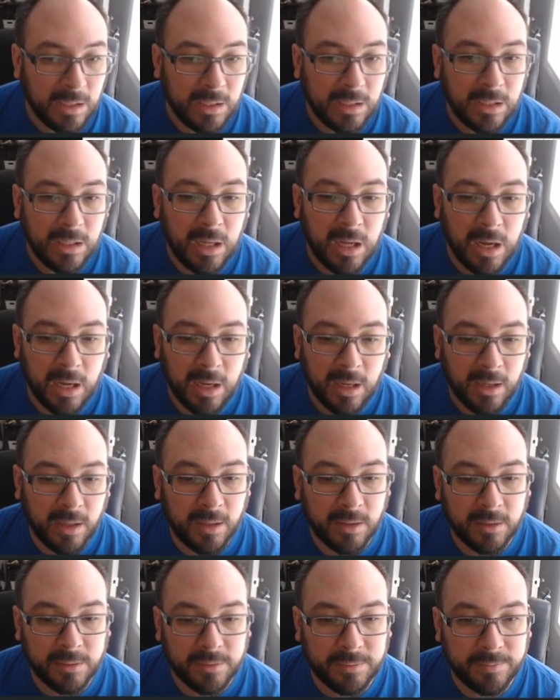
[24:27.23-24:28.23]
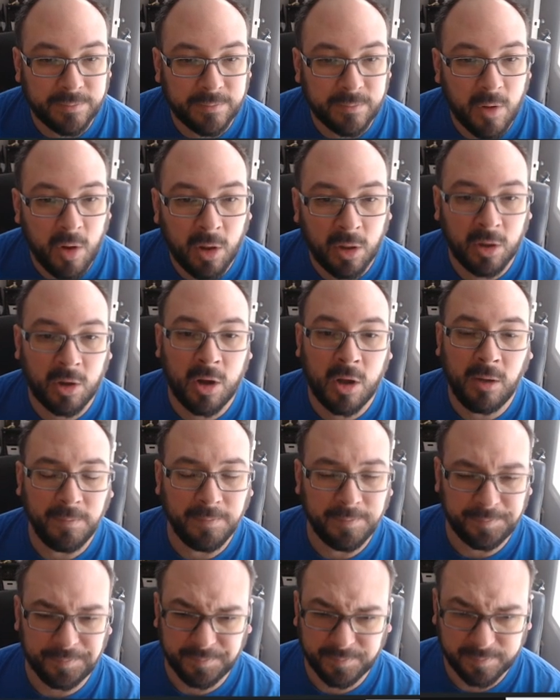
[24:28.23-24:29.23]
All in all,
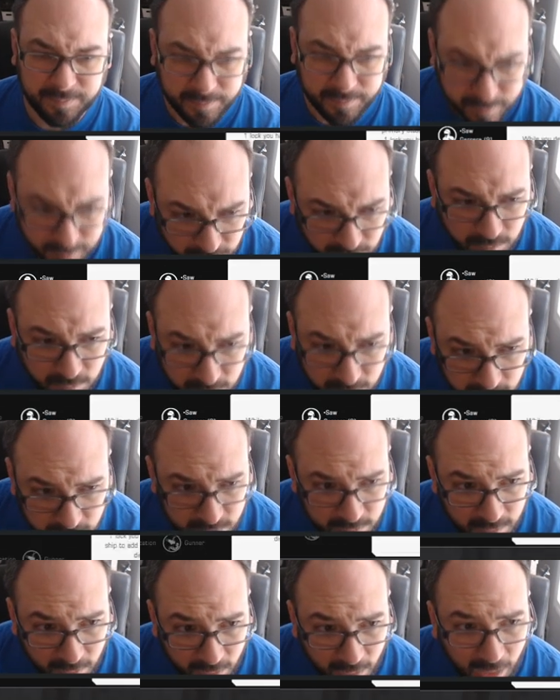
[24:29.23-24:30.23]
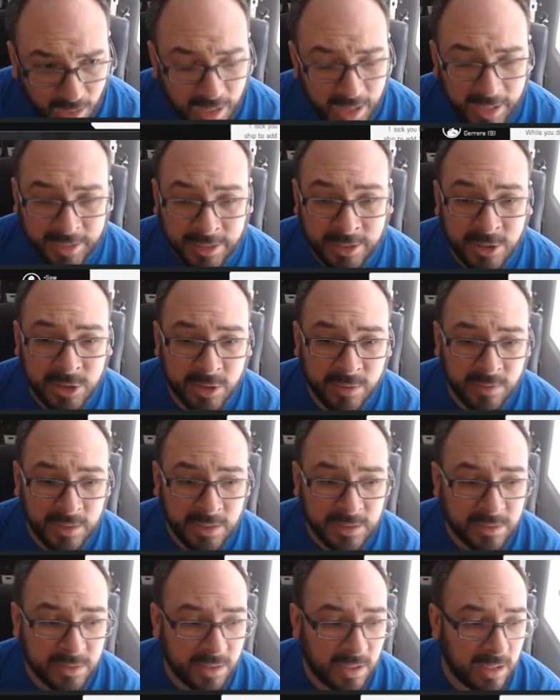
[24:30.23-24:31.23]
high initiative
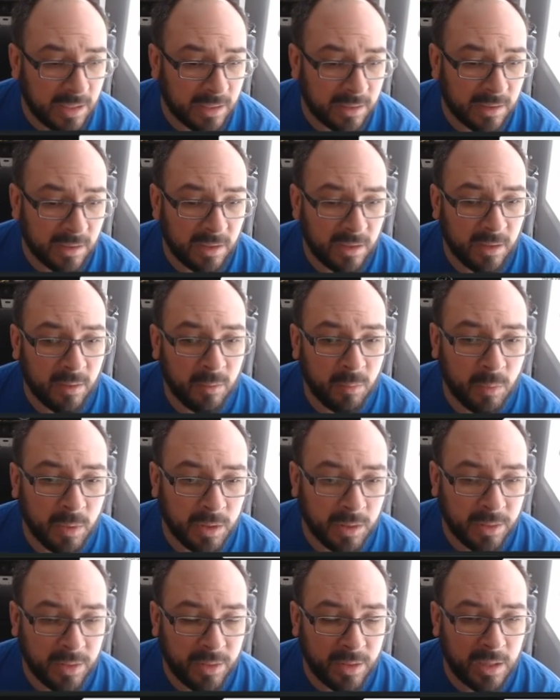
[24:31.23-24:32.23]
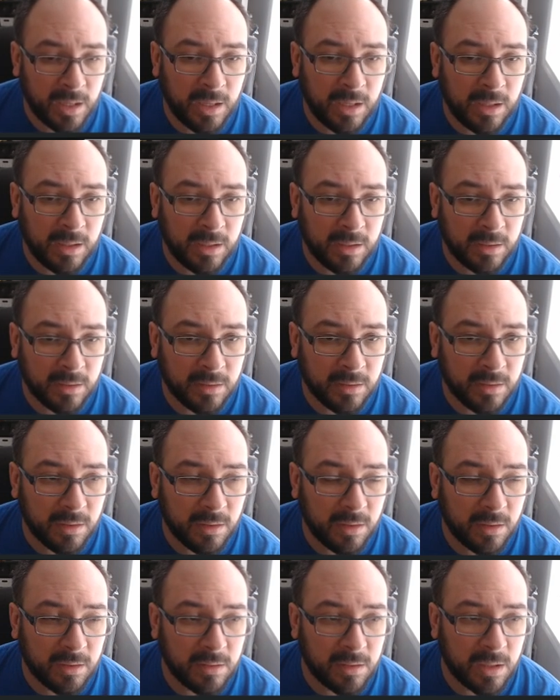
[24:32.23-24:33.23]
list with
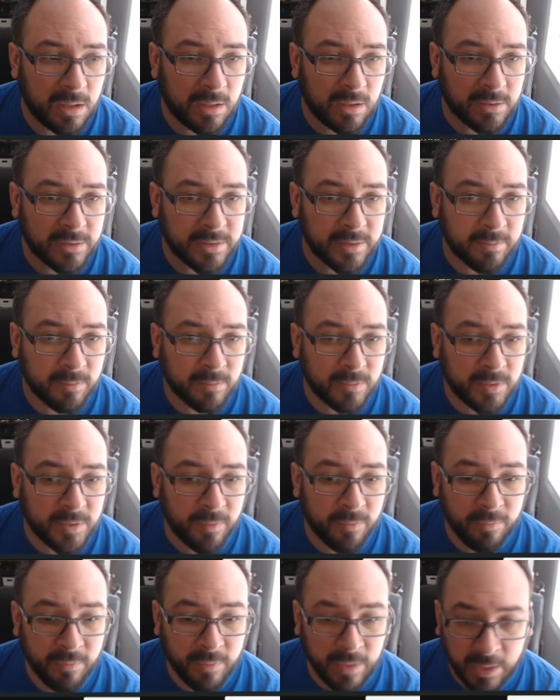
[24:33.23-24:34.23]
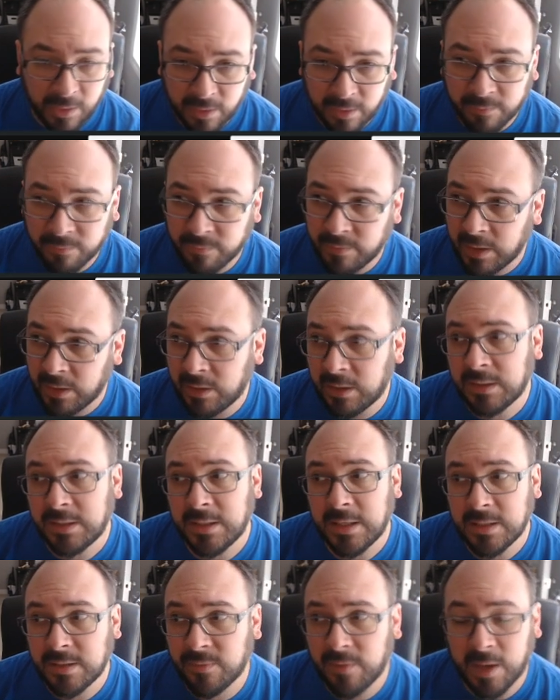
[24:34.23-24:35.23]
some very, very
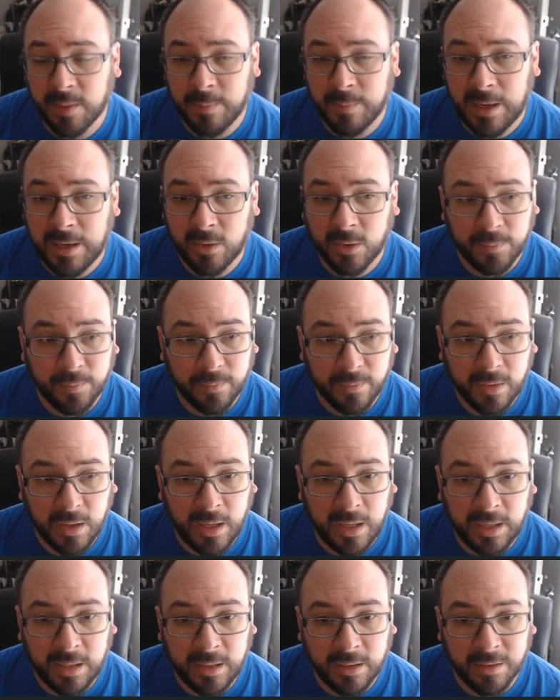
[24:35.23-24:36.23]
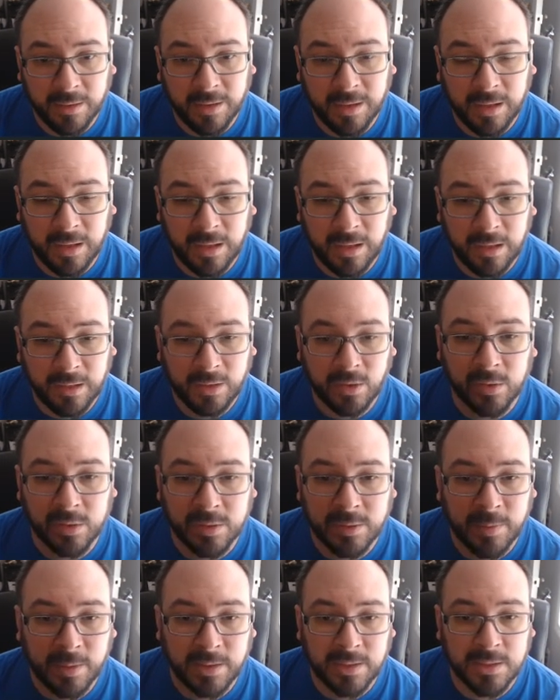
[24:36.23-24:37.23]
intense firepower. And I don't
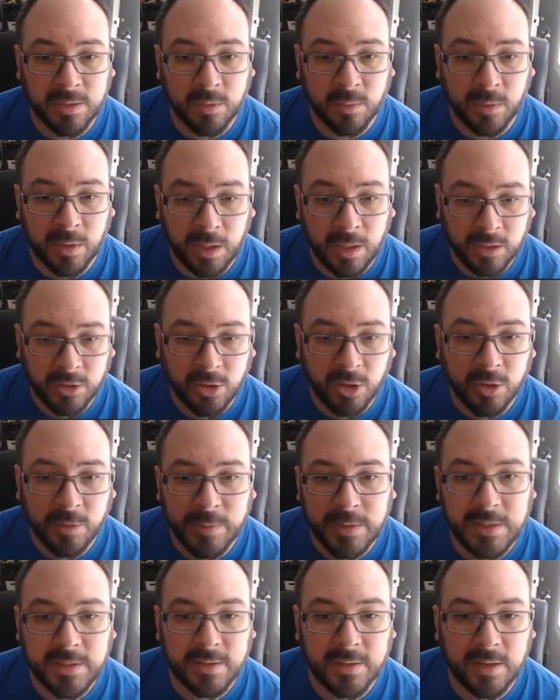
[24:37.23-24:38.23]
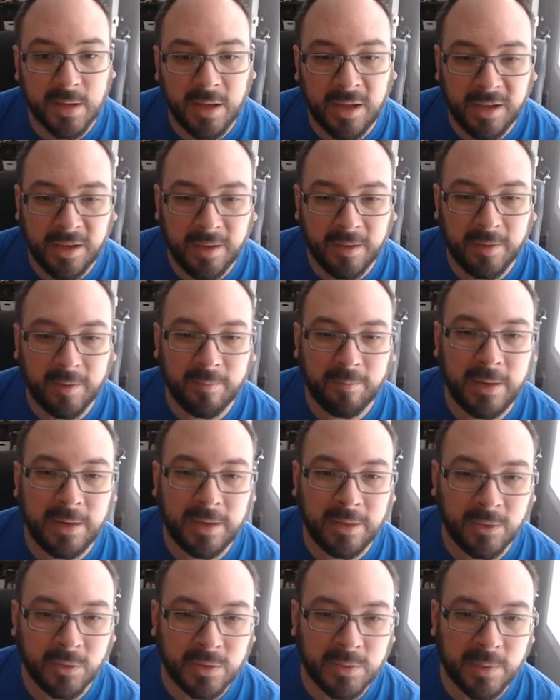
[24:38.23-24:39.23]
expect this to win any tournaments, but I
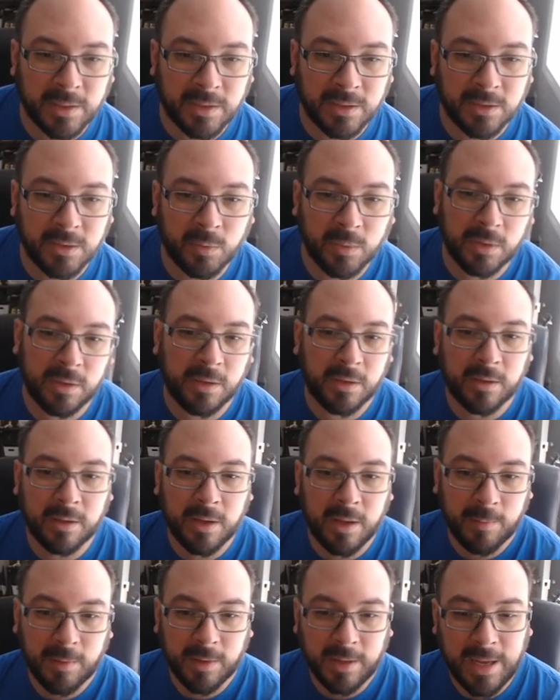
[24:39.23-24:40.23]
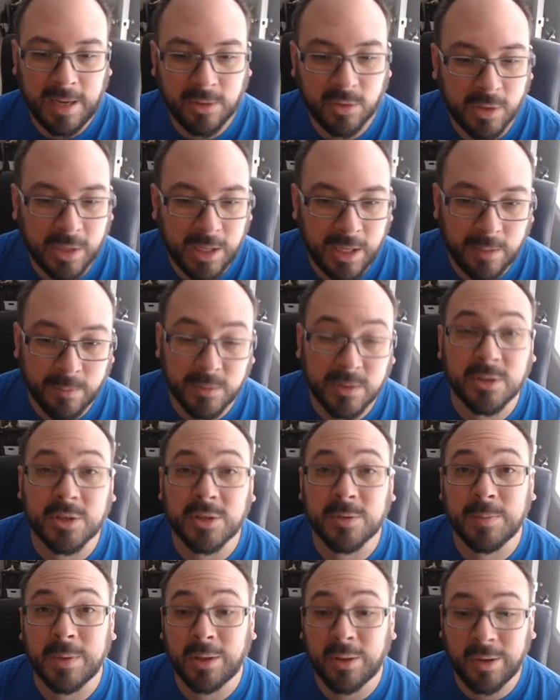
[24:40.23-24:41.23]
do expect it to win a couple of casual games and
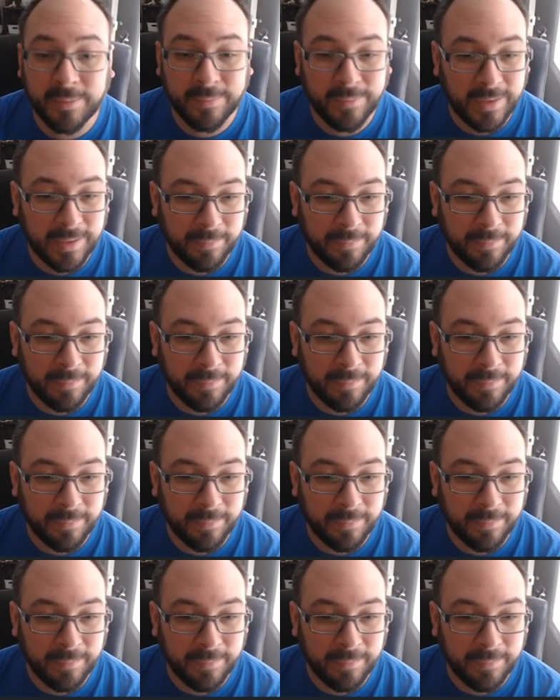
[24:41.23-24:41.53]
just be a lot of fun.